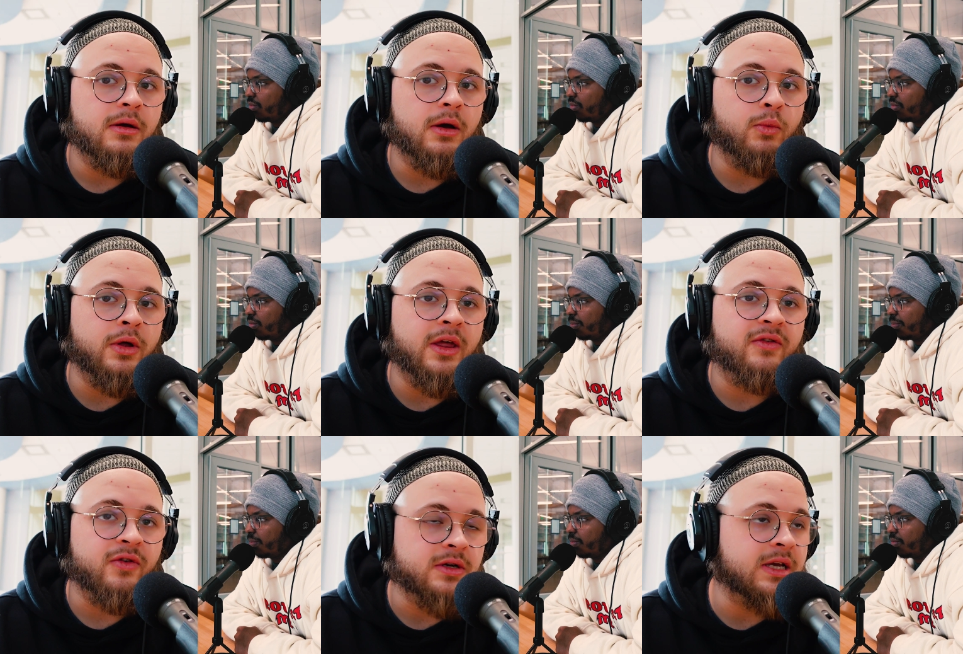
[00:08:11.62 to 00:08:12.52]
Speaker 1: when they
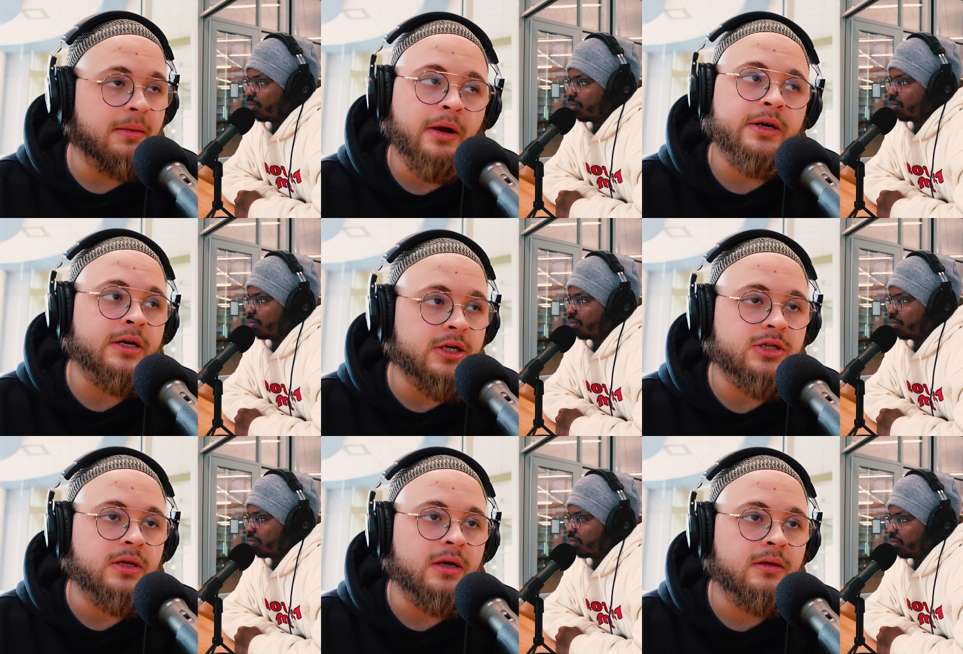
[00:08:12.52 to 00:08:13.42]
first get married
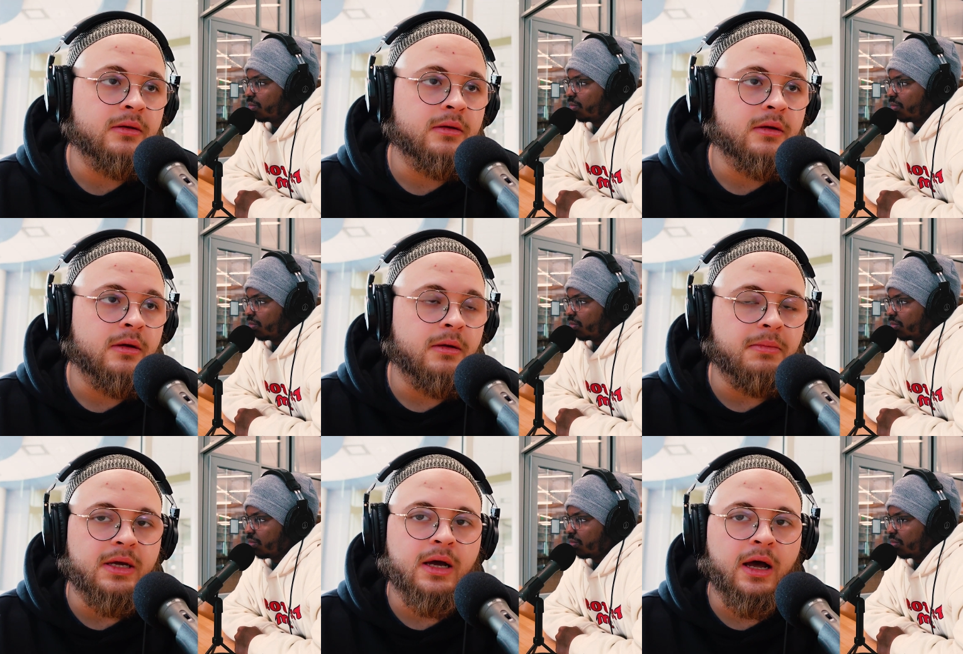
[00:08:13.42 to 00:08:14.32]
initially,
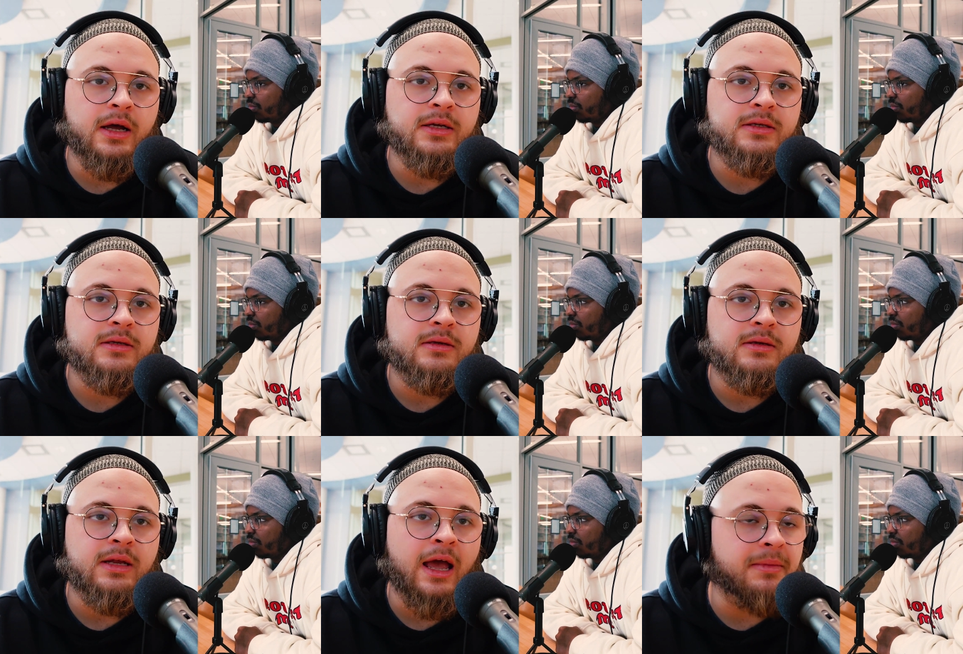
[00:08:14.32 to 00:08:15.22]
because
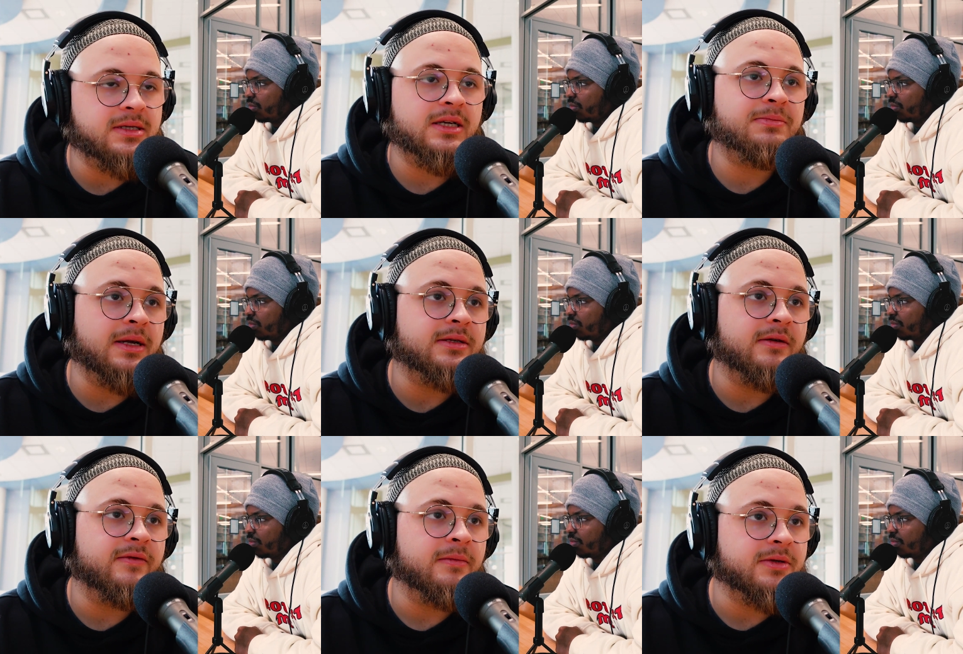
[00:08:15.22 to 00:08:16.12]
damn, it's
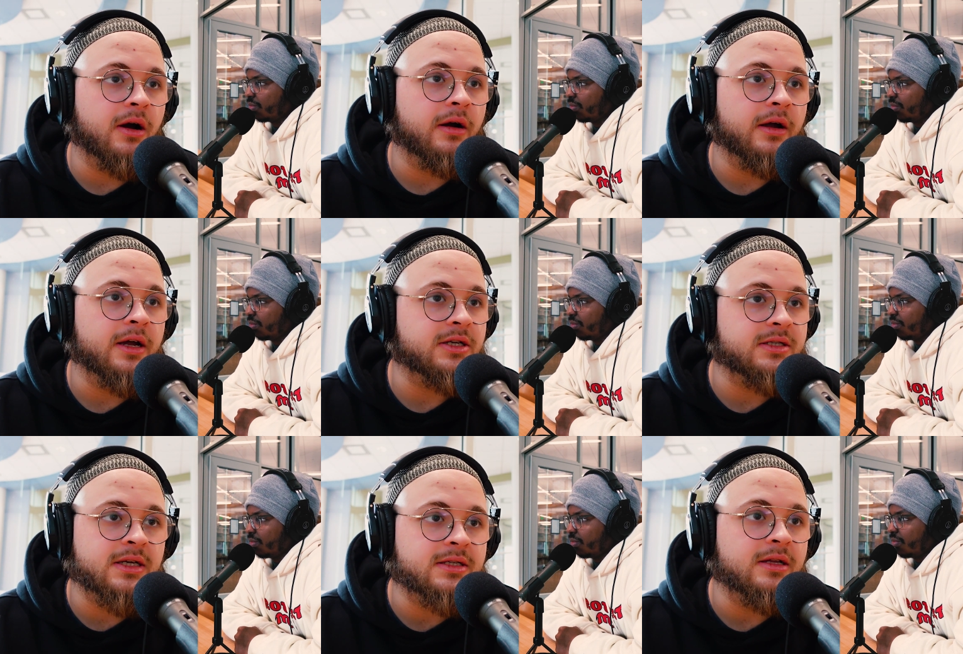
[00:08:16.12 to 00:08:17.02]
expensive. I'm sorry. It just
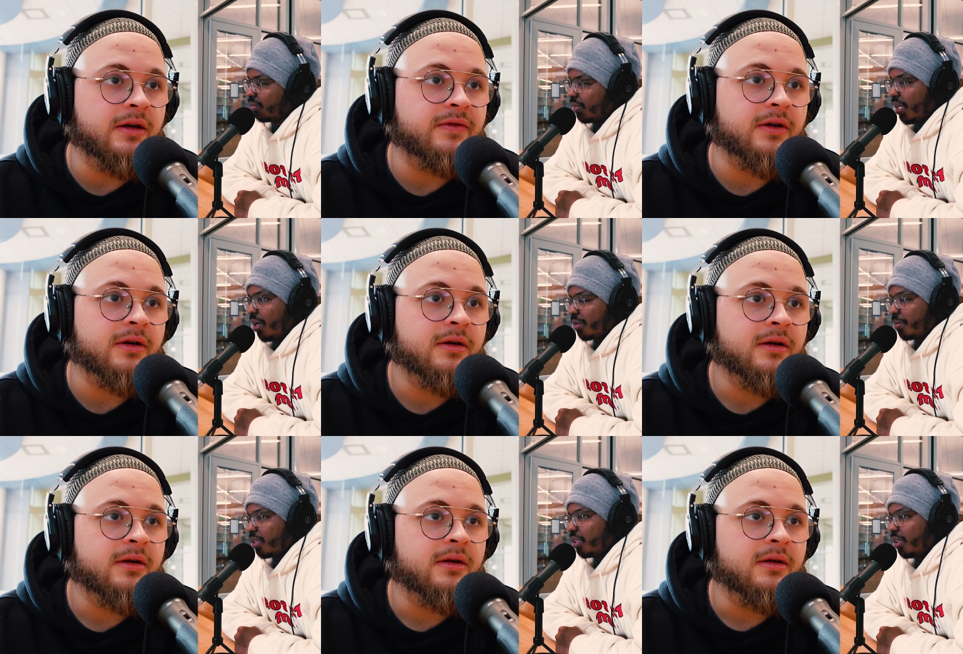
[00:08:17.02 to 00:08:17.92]
is to live here.
Speaker 2: Uh,
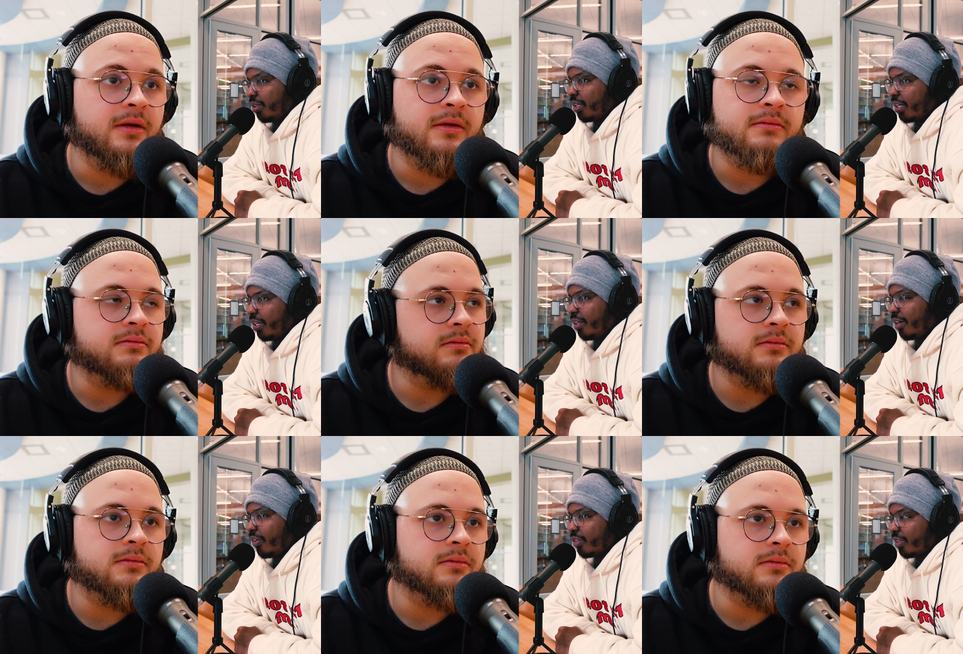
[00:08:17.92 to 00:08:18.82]
especially like in
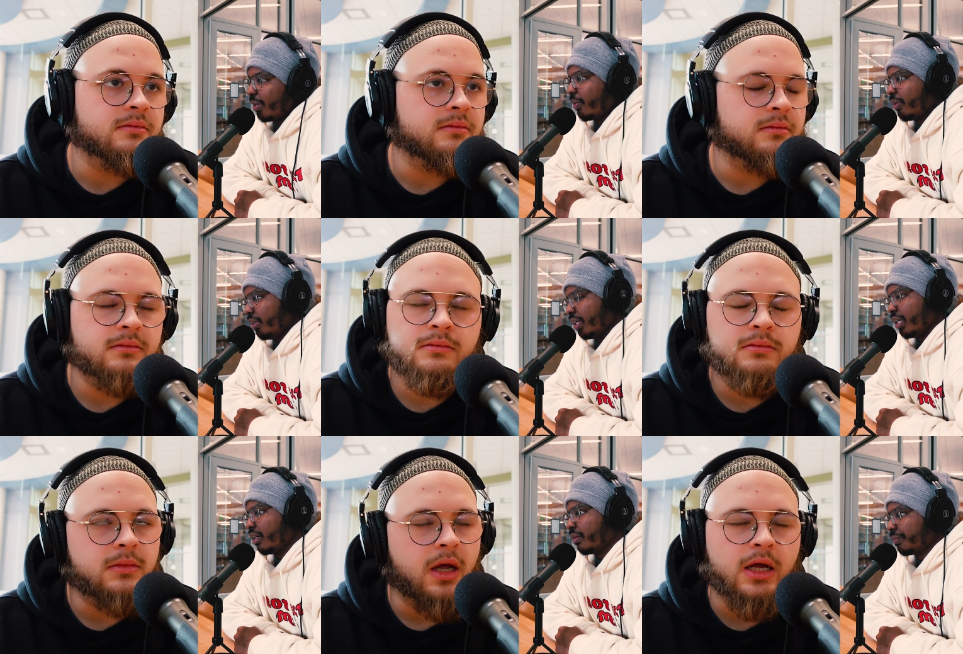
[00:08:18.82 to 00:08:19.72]
the areas that
Speaker 1: we're in.
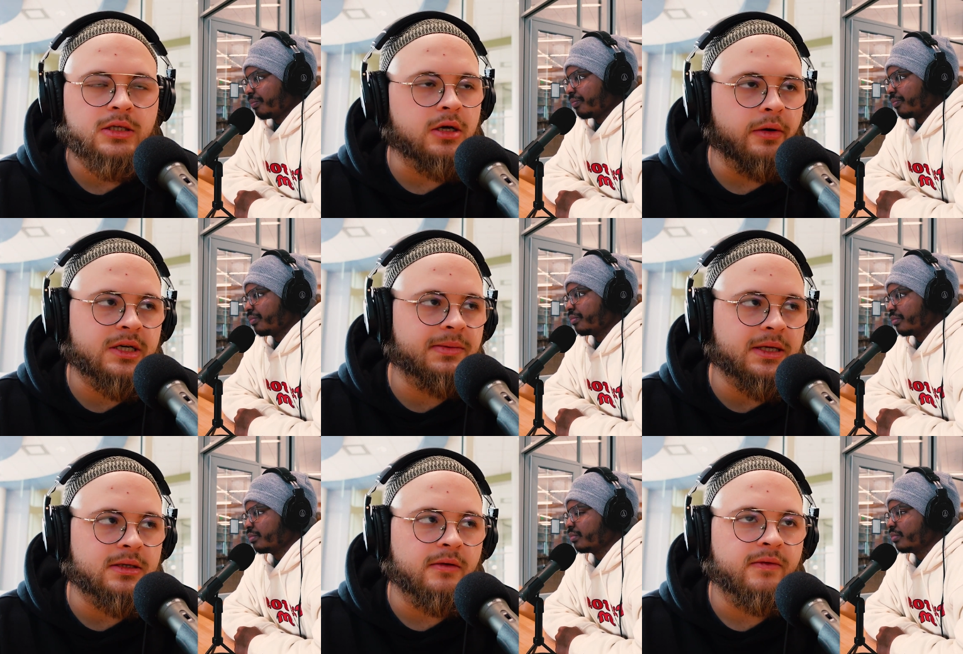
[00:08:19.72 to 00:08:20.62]
Yeah. It's so
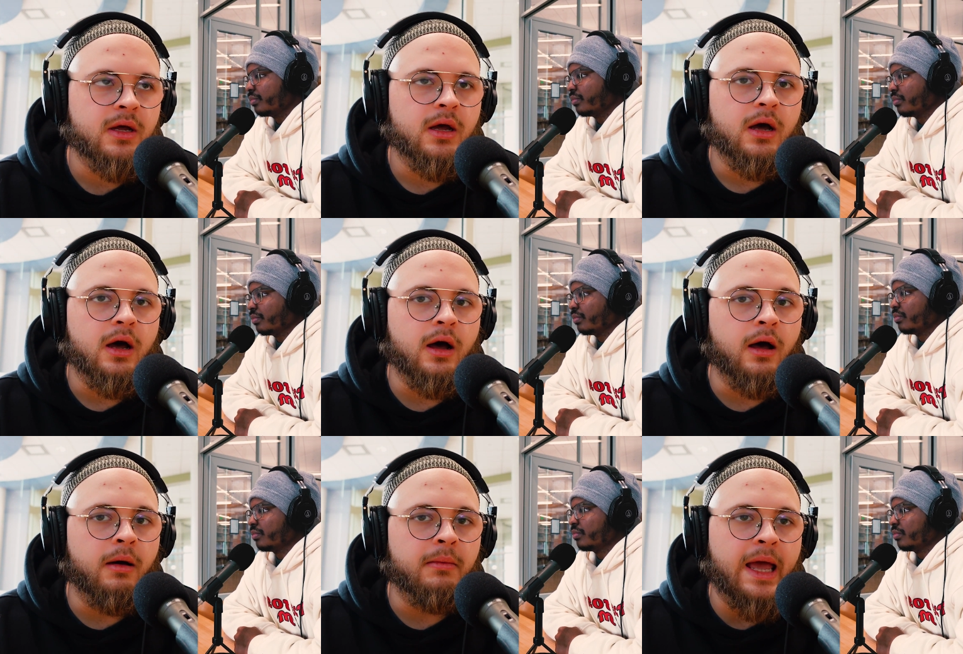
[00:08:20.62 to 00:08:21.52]
expensive. Mm-hmm.
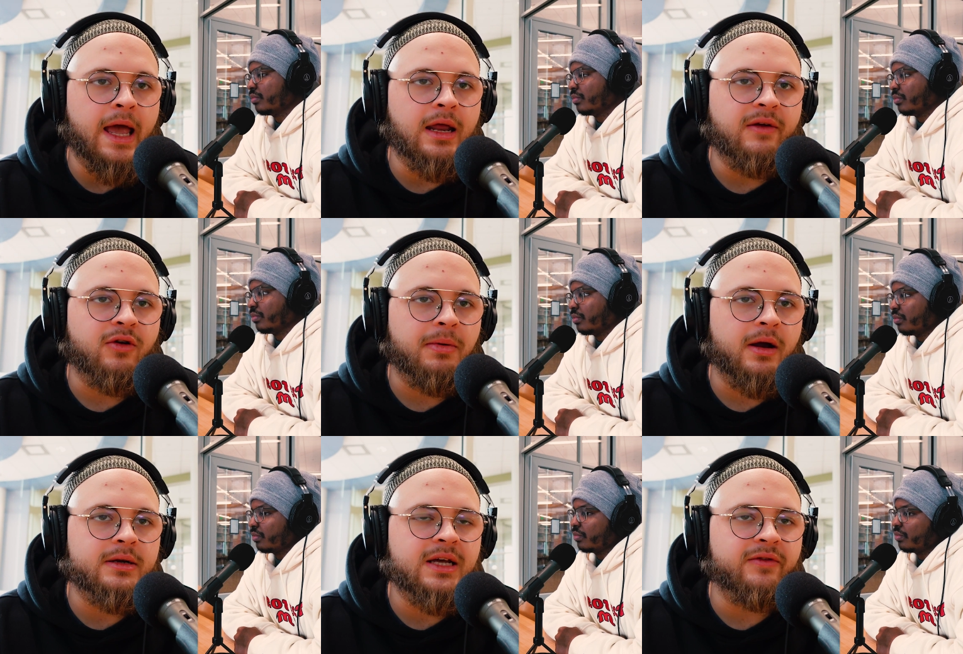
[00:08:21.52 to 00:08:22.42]
Um, and if your
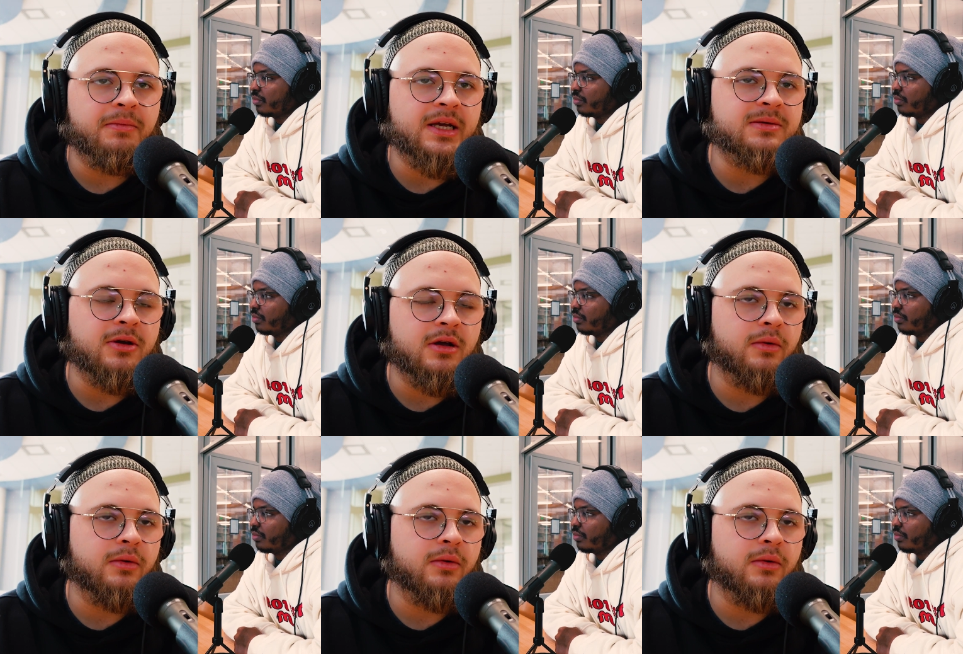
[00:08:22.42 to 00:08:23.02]
parents have a basement you can